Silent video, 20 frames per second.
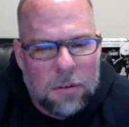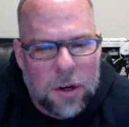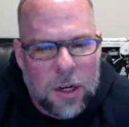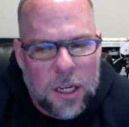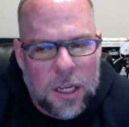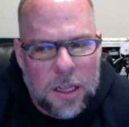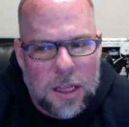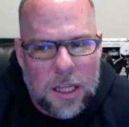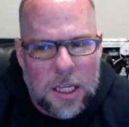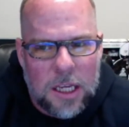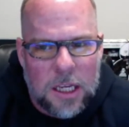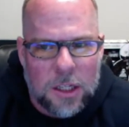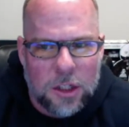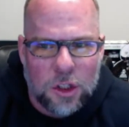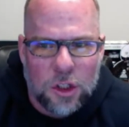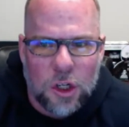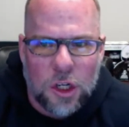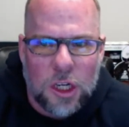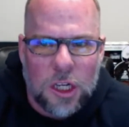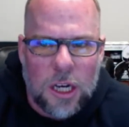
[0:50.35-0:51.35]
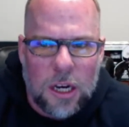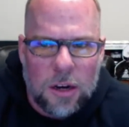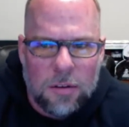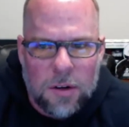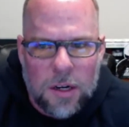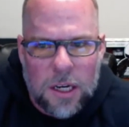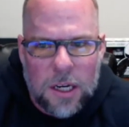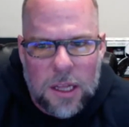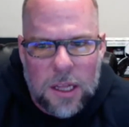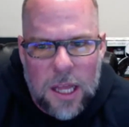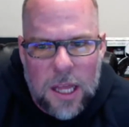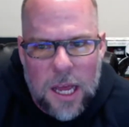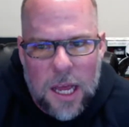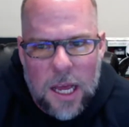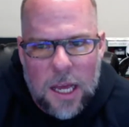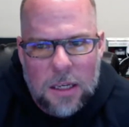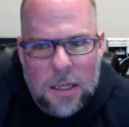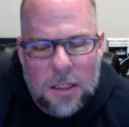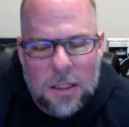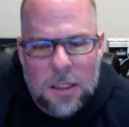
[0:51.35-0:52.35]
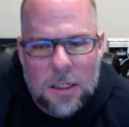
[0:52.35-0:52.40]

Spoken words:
did this, or you never did that.